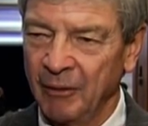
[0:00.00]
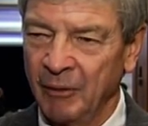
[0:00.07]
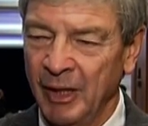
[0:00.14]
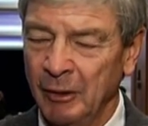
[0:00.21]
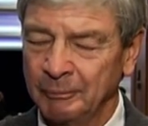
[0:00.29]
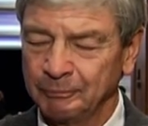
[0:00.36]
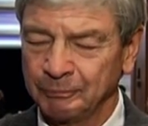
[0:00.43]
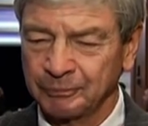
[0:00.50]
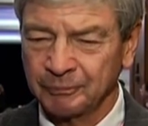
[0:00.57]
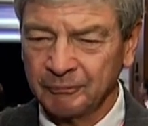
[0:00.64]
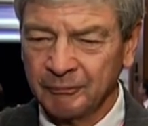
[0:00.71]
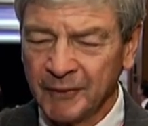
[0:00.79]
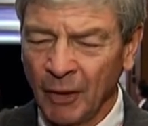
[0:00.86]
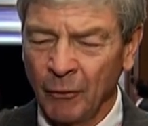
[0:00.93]
Well,
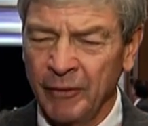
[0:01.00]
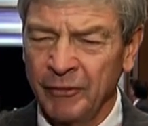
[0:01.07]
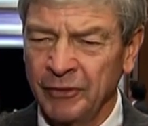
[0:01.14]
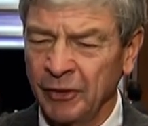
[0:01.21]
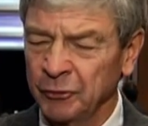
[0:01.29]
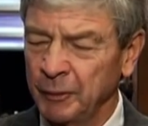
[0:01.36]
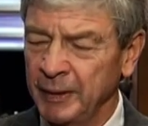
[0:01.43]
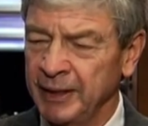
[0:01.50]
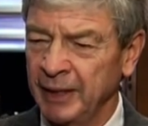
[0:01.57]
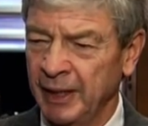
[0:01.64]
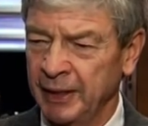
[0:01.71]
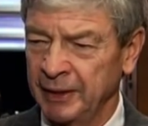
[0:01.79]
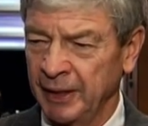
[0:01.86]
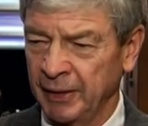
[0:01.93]
we've just
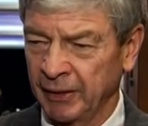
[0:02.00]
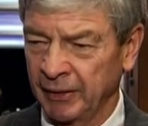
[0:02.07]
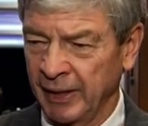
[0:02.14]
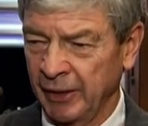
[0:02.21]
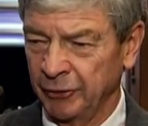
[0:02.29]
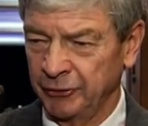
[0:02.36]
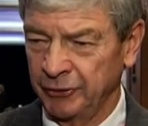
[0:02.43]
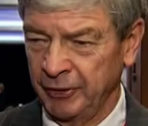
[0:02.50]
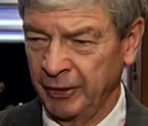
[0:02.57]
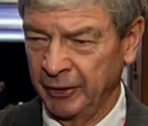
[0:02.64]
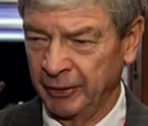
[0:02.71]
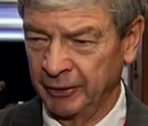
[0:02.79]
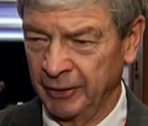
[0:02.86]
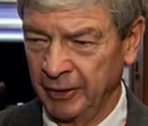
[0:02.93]
begun in the last
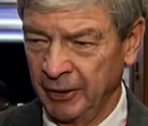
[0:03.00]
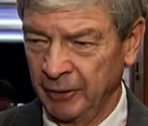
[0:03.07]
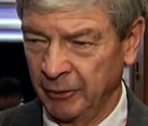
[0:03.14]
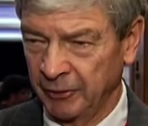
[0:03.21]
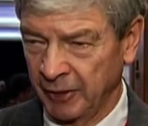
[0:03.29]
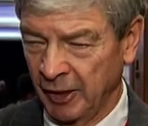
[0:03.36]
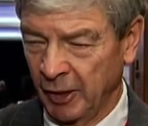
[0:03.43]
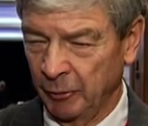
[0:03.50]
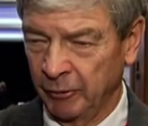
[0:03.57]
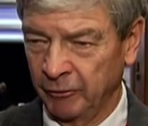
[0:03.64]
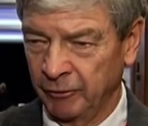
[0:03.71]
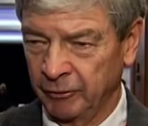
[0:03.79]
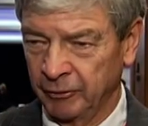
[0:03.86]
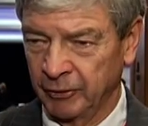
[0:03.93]
year with the help
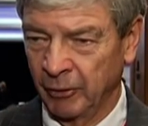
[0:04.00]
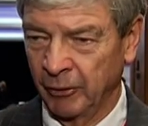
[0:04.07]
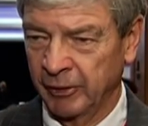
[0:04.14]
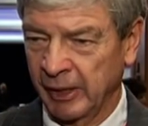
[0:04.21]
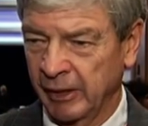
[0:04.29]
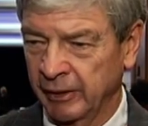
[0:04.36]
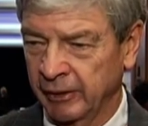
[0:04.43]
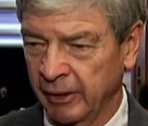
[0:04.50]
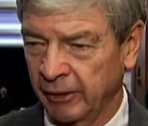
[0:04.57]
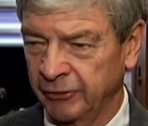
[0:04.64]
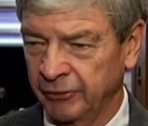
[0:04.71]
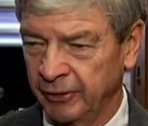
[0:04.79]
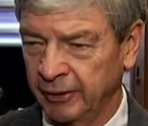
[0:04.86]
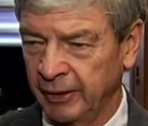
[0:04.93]
of Gökar
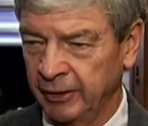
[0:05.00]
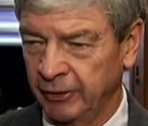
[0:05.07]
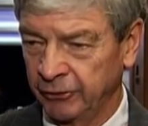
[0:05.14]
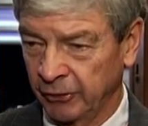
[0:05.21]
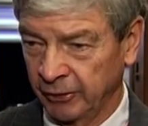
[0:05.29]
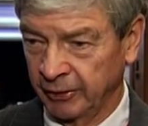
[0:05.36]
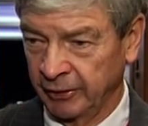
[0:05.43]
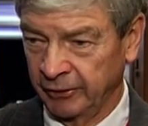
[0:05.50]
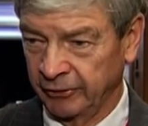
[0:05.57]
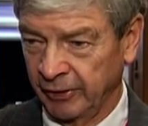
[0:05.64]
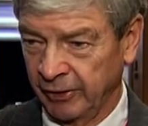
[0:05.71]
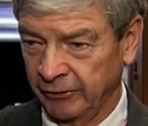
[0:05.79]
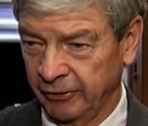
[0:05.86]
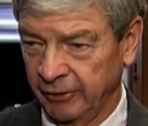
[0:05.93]
Karsid and his
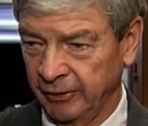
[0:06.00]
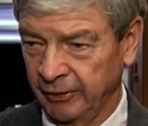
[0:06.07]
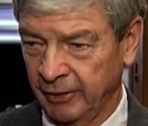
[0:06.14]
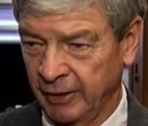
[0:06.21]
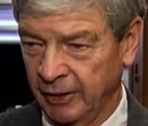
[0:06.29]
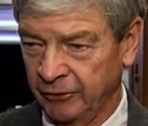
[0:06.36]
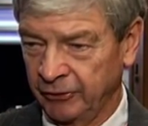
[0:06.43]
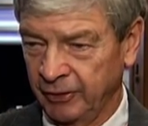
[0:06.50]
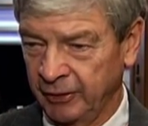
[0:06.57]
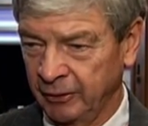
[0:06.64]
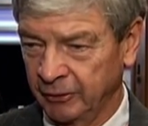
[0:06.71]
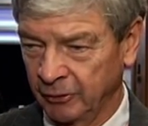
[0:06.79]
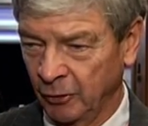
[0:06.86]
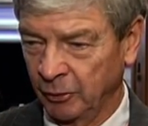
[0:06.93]
organization, ISEE,
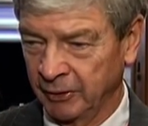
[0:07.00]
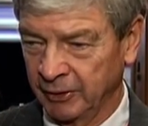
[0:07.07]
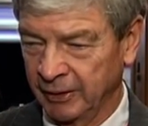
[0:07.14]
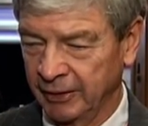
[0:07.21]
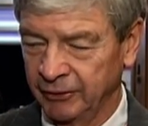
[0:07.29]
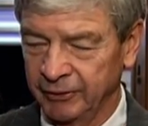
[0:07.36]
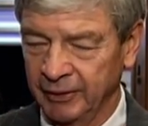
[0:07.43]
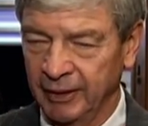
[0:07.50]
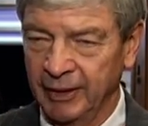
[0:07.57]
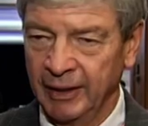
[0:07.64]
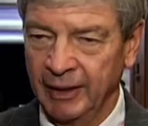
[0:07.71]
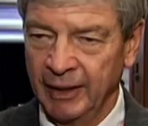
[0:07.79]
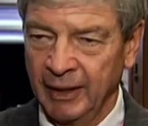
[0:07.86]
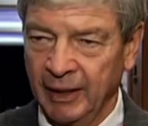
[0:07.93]
GLOBALISE.
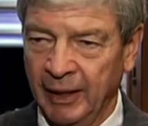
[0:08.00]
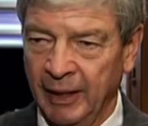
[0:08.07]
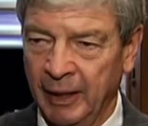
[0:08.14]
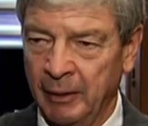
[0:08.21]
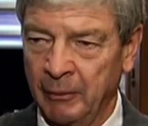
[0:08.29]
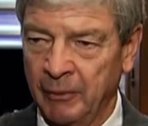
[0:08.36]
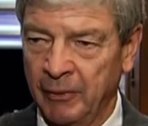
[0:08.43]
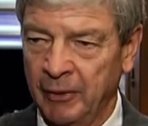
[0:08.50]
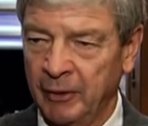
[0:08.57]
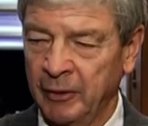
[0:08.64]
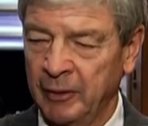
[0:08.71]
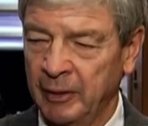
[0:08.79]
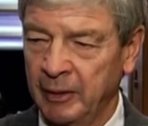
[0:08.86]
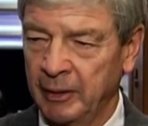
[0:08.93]

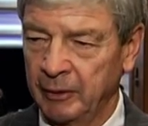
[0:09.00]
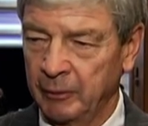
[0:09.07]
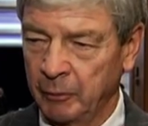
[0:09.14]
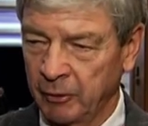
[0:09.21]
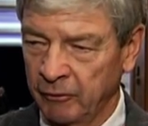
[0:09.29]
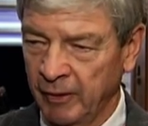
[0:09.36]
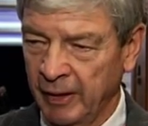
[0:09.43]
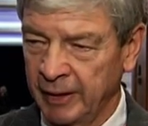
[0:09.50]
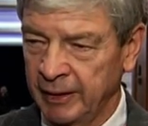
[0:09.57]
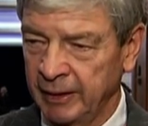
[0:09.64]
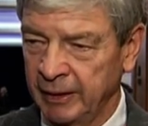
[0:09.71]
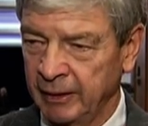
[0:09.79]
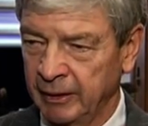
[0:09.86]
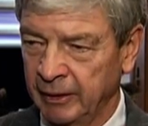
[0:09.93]
They're
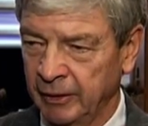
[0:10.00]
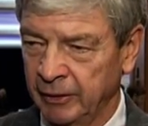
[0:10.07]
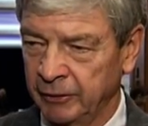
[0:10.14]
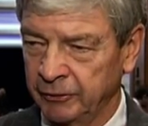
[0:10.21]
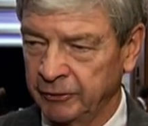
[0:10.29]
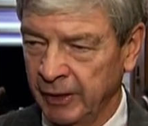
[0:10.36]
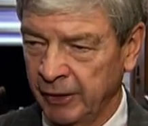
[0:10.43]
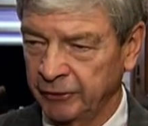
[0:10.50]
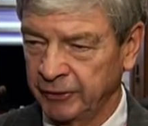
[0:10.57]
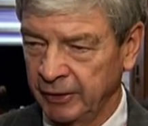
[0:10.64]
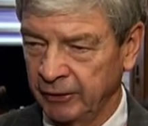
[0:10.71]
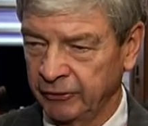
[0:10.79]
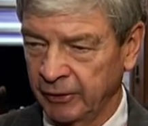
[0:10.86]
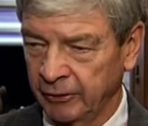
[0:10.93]
providing
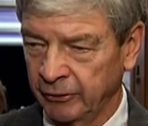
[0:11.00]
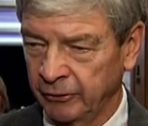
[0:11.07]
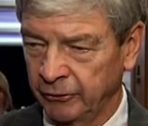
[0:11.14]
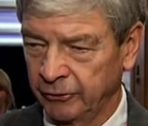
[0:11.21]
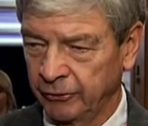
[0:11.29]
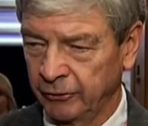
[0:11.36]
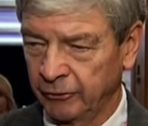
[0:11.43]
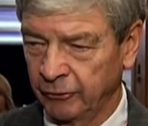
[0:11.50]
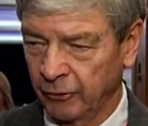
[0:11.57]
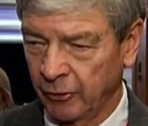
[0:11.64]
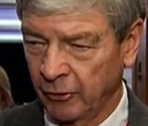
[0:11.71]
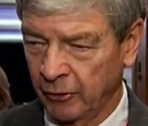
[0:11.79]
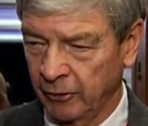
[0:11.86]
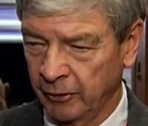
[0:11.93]
testing centers
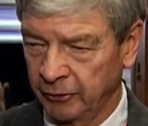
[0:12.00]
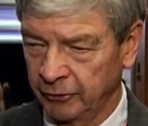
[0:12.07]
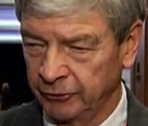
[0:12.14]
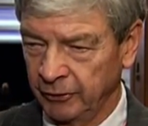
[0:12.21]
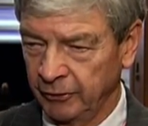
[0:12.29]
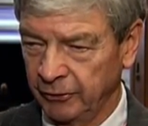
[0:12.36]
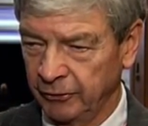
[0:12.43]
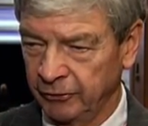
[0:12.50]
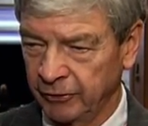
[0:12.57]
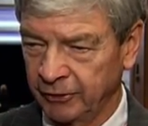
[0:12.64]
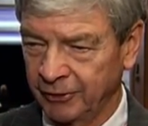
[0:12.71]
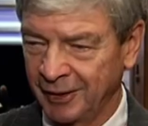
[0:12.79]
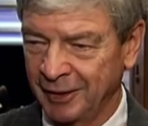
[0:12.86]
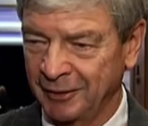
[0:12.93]
for students
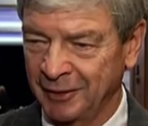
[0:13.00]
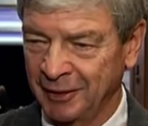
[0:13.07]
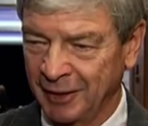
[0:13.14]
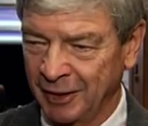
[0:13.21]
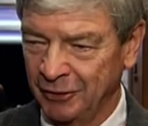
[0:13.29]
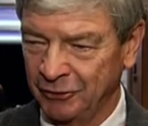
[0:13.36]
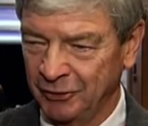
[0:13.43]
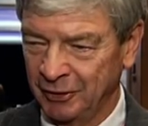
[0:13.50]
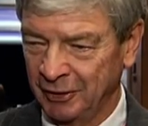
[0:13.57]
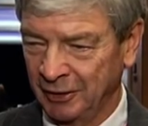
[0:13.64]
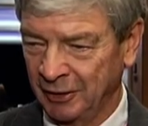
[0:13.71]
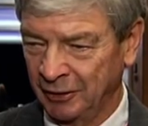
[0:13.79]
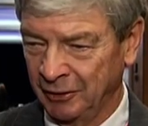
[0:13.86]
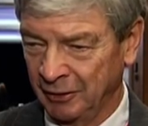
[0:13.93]
to take the ISEE
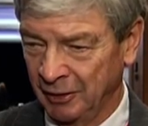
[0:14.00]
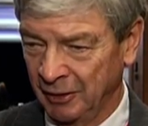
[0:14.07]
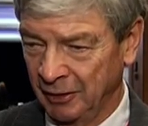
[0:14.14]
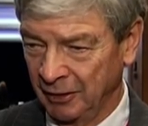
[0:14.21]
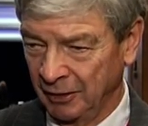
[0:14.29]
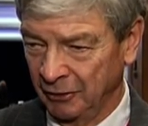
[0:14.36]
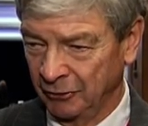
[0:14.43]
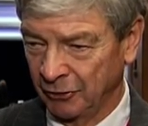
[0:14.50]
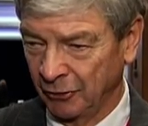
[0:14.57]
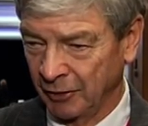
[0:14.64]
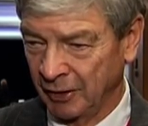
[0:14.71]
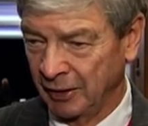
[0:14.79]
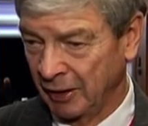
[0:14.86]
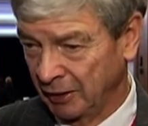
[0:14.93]
in
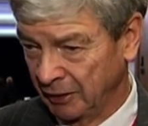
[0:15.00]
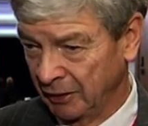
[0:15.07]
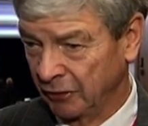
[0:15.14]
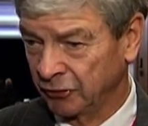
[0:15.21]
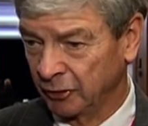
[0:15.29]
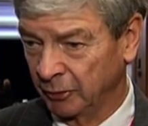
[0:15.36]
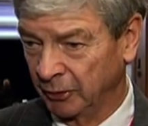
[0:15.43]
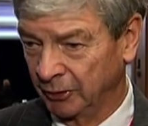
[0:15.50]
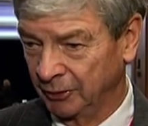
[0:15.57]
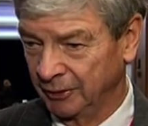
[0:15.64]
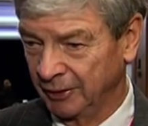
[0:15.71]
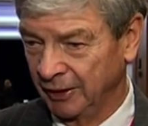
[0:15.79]
Turkey and in Istanbul